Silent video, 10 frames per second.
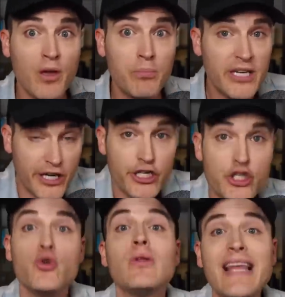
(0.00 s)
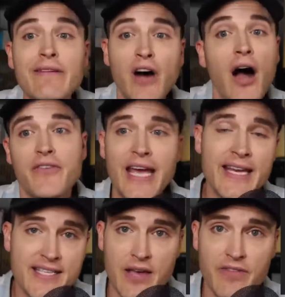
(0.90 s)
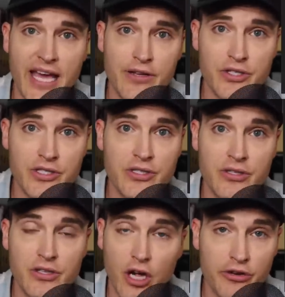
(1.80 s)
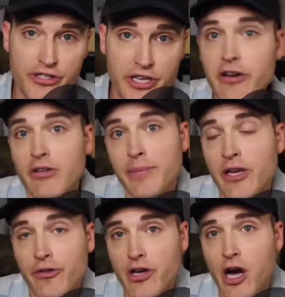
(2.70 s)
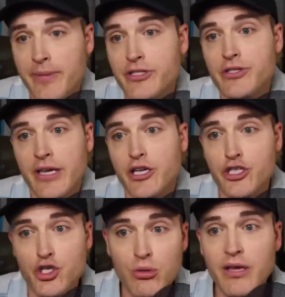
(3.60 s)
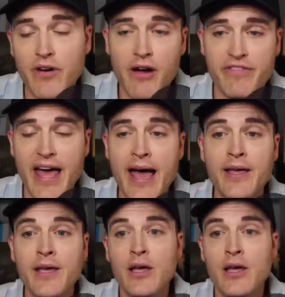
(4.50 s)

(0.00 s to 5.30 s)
But could you live off $97,000 a year? Let me know in the comments. Like, could you live off that?